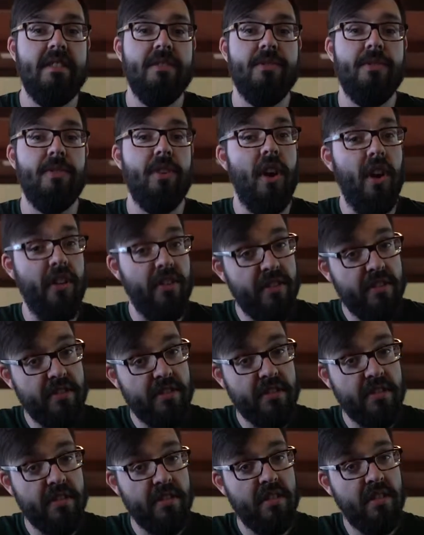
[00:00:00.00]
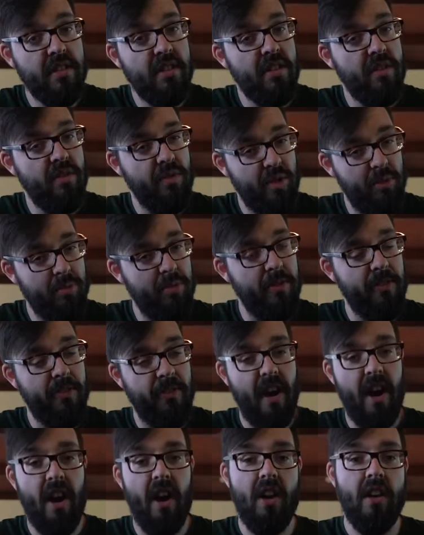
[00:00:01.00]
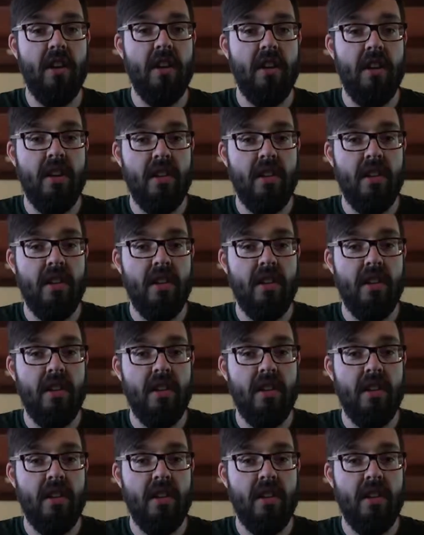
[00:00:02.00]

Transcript: For others, you prefer